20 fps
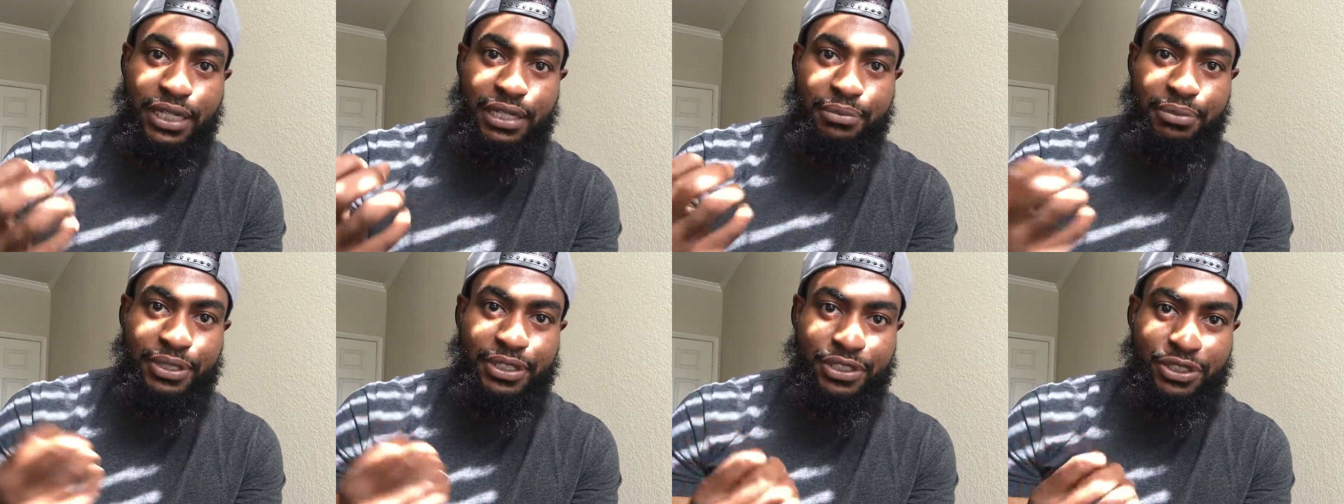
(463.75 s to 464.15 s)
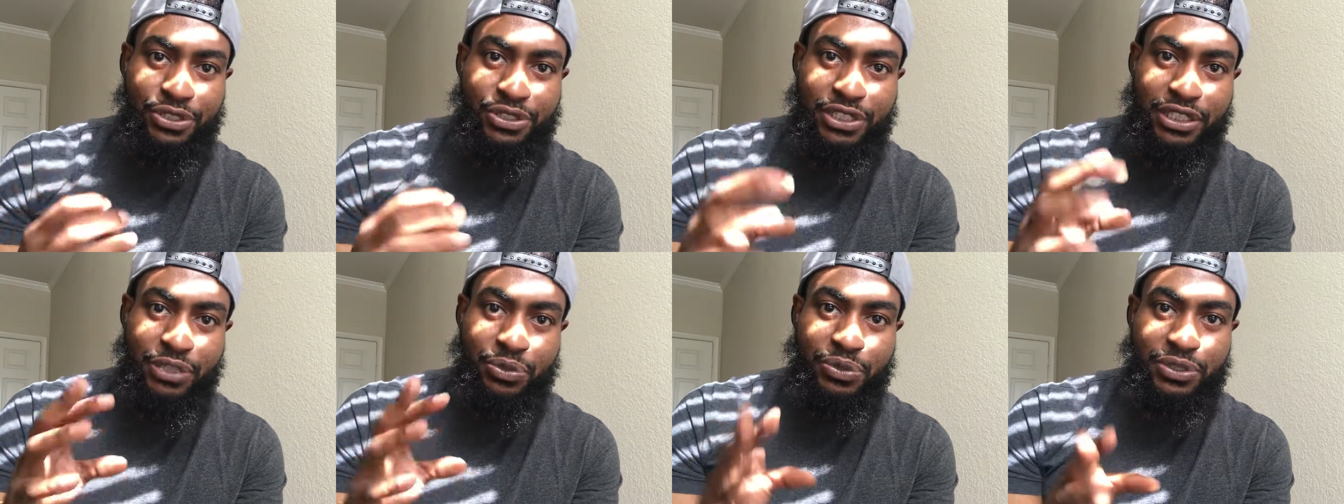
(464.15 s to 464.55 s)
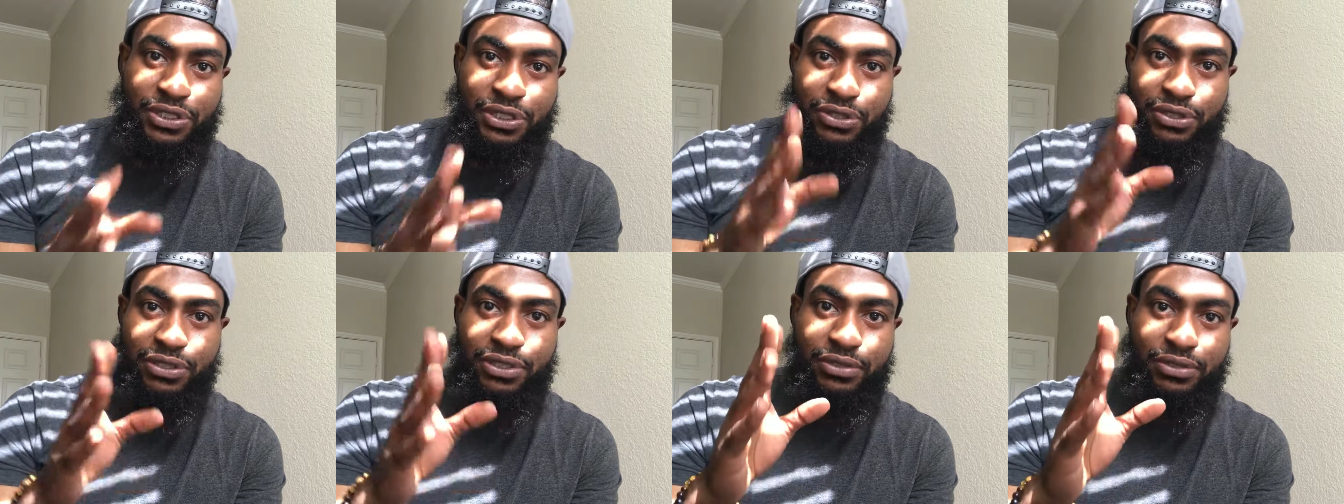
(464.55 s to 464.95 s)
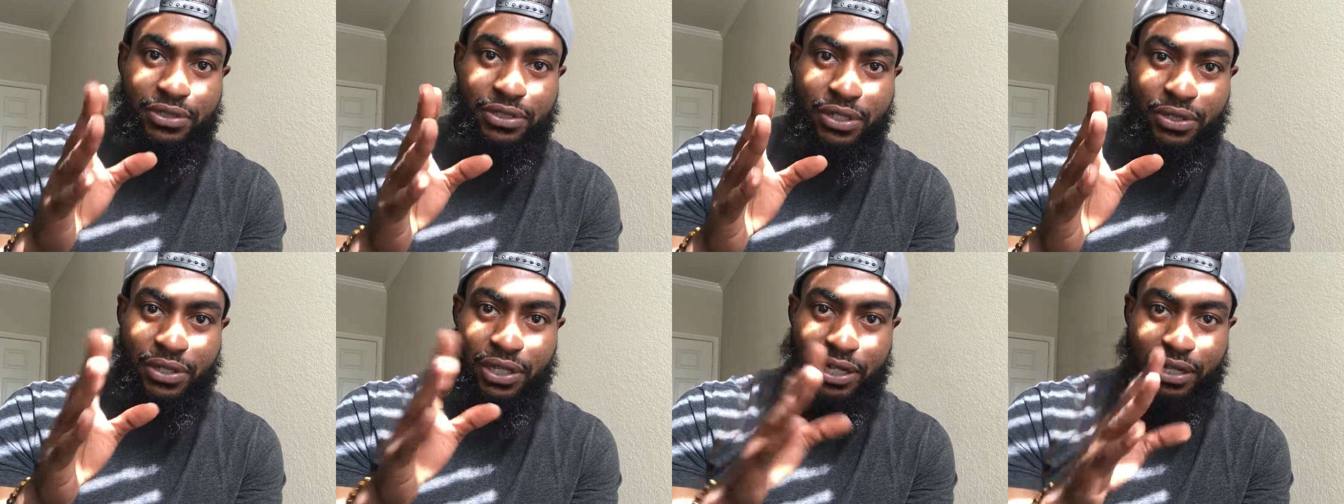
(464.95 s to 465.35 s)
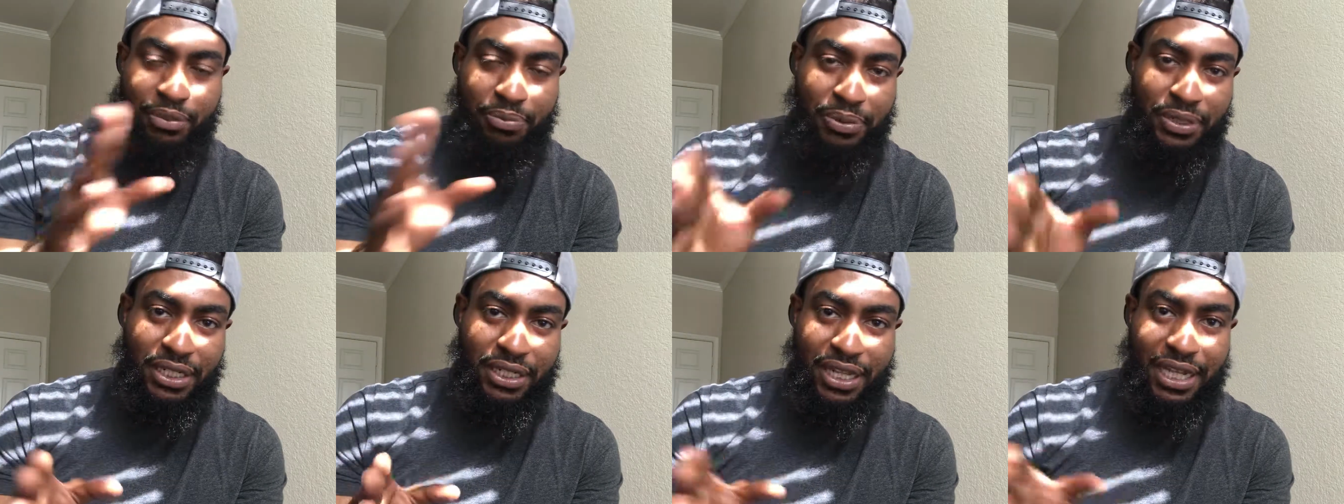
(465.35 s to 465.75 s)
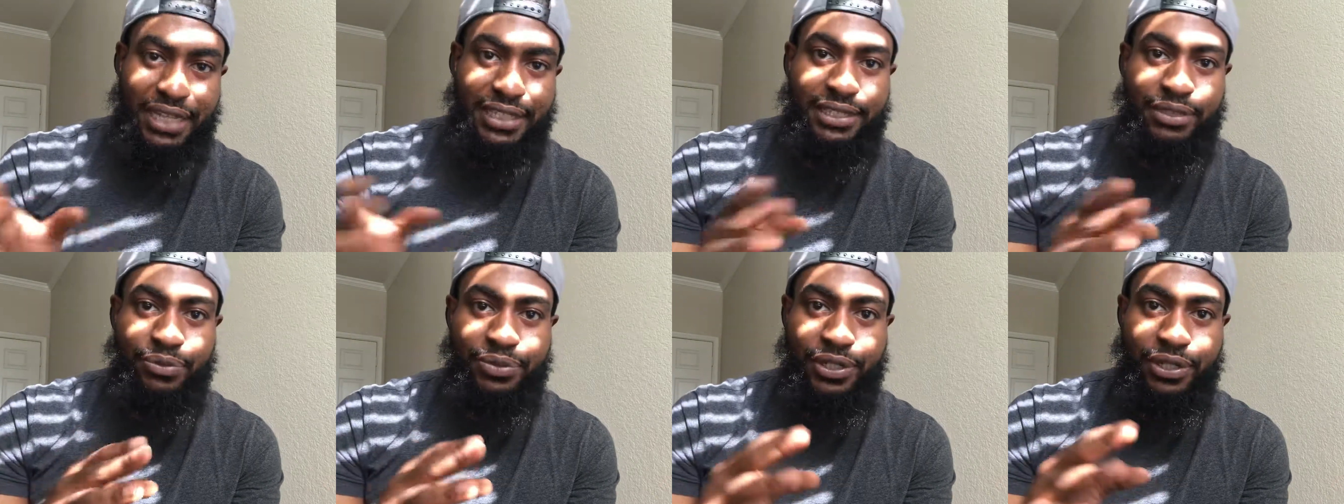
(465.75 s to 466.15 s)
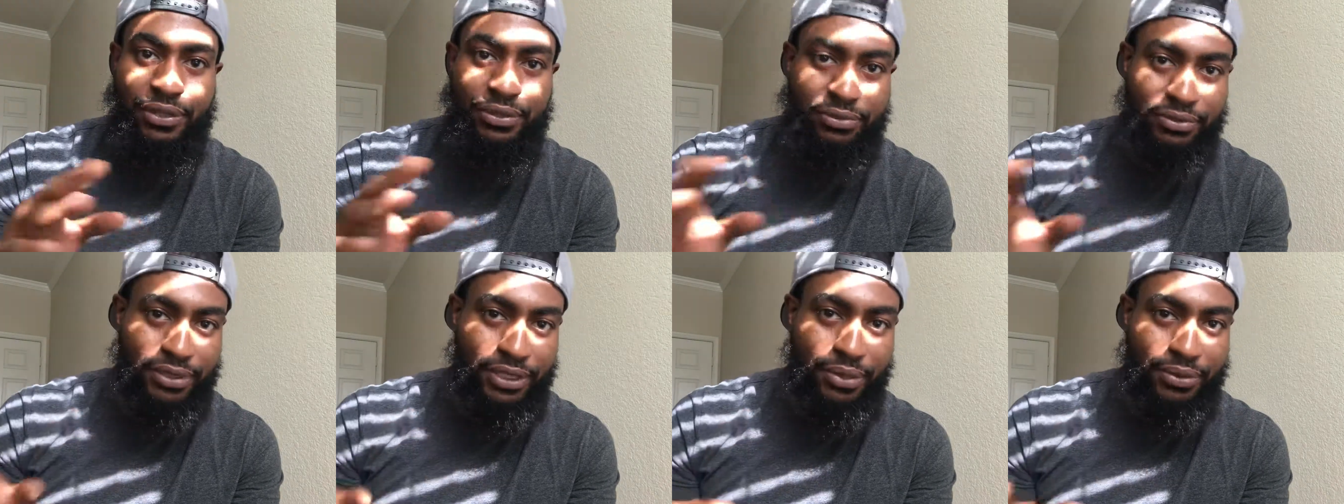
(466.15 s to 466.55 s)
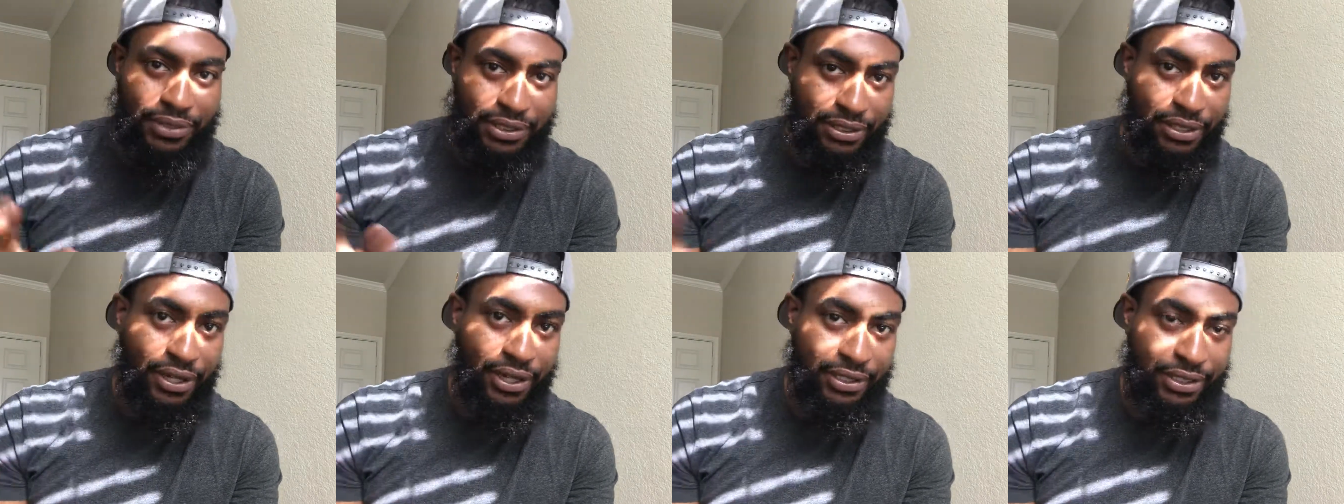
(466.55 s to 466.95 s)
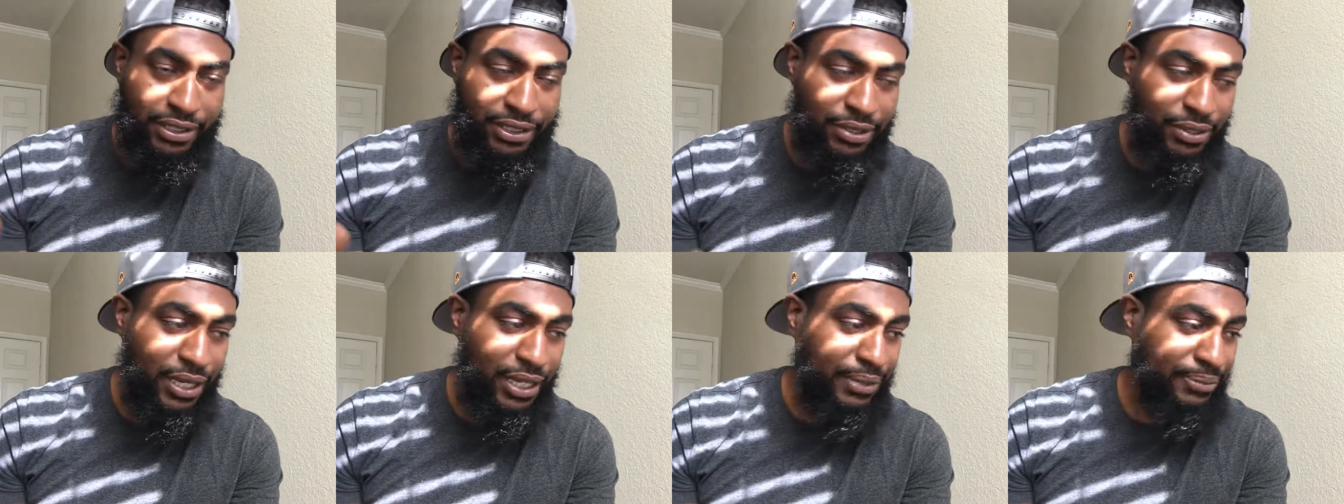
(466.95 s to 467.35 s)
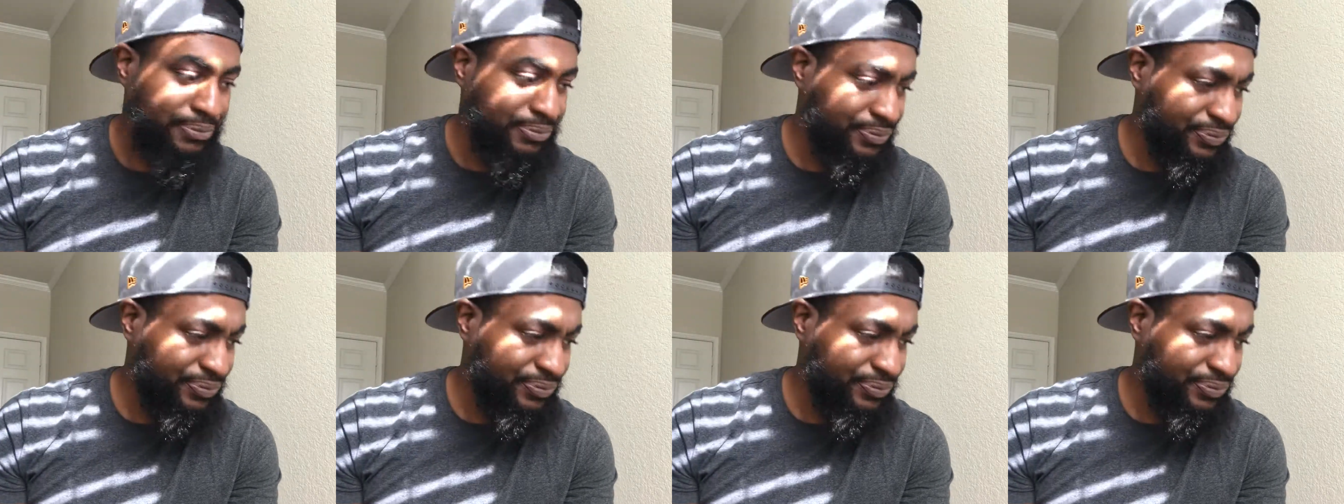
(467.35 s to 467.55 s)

because usually we're so, you know, caught up in the light that we don't deal with the darkness, right?